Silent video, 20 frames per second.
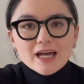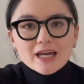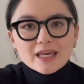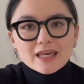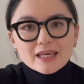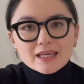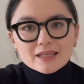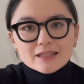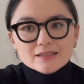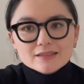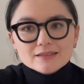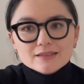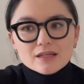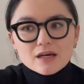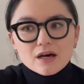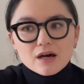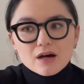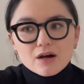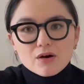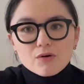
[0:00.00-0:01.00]
his
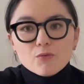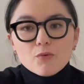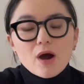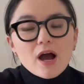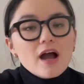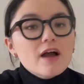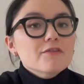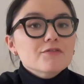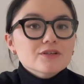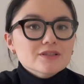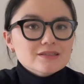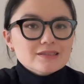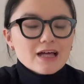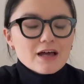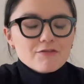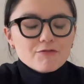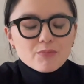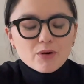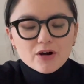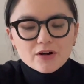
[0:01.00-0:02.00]
wife, his
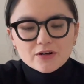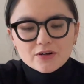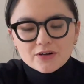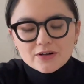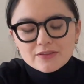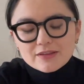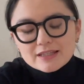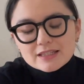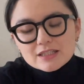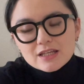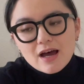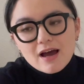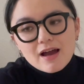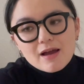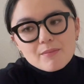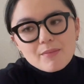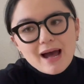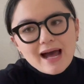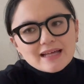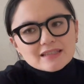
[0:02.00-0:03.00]
life partner at the
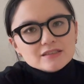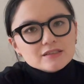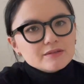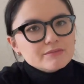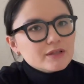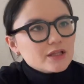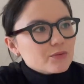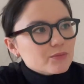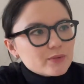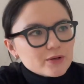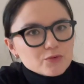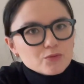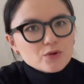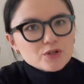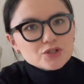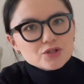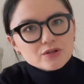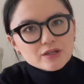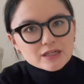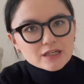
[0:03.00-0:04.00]
time, asked him like, but
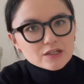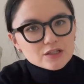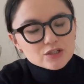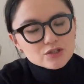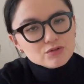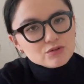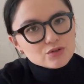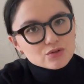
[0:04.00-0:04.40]
what you gonna do?